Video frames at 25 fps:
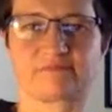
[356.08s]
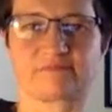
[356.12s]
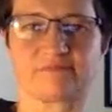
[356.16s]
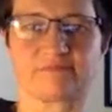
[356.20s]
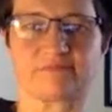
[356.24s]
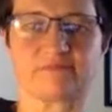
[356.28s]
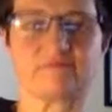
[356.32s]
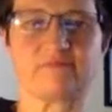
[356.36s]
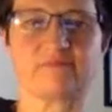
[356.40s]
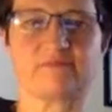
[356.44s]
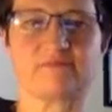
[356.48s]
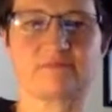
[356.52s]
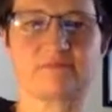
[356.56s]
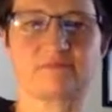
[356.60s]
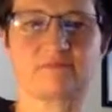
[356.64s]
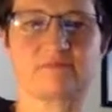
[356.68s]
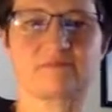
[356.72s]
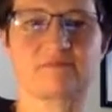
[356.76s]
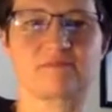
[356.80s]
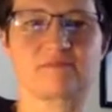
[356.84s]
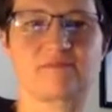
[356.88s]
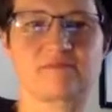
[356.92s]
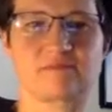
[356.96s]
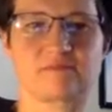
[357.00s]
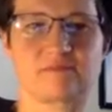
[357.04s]

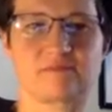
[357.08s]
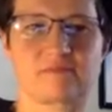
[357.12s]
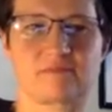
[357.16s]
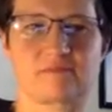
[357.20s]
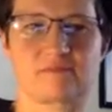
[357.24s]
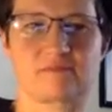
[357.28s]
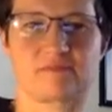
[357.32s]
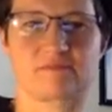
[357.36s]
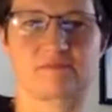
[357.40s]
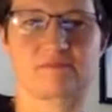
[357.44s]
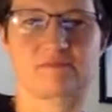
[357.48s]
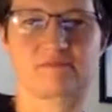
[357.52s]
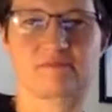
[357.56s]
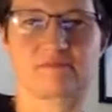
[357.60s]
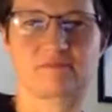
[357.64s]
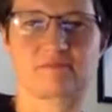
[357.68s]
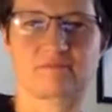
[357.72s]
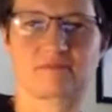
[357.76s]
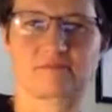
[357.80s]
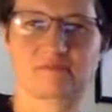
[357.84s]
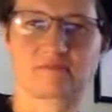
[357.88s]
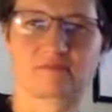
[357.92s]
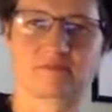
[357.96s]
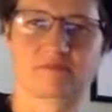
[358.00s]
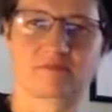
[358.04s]

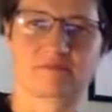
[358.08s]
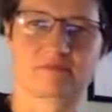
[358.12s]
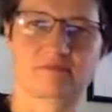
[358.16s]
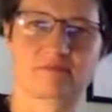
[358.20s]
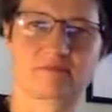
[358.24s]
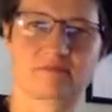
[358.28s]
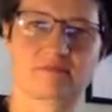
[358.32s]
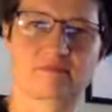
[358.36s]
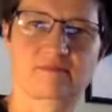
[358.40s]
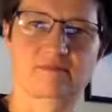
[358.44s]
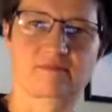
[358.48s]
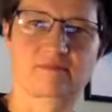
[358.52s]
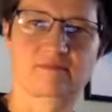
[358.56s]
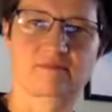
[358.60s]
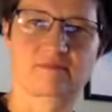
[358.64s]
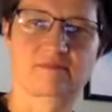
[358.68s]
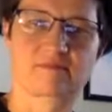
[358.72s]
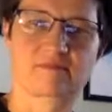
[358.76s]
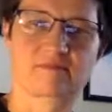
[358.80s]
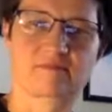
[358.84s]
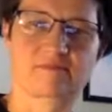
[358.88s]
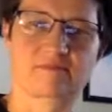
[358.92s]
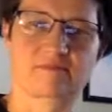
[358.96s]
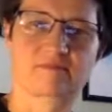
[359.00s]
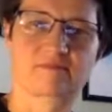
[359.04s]

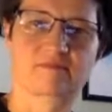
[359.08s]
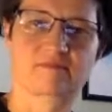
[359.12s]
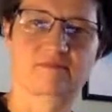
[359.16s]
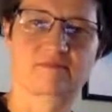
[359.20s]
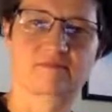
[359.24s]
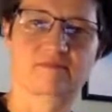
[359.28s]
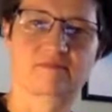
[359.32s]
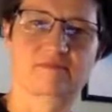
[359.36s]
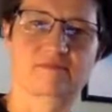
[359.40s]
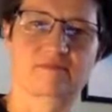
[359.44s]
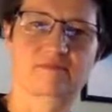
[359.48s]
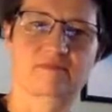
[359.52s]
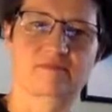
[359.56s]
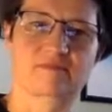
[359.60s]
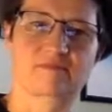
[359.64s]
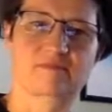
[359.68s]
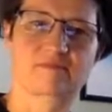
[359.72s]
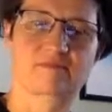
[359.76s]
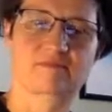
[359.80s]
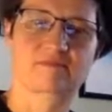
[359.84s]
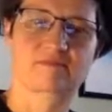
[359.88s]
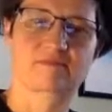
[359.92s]
[no speech]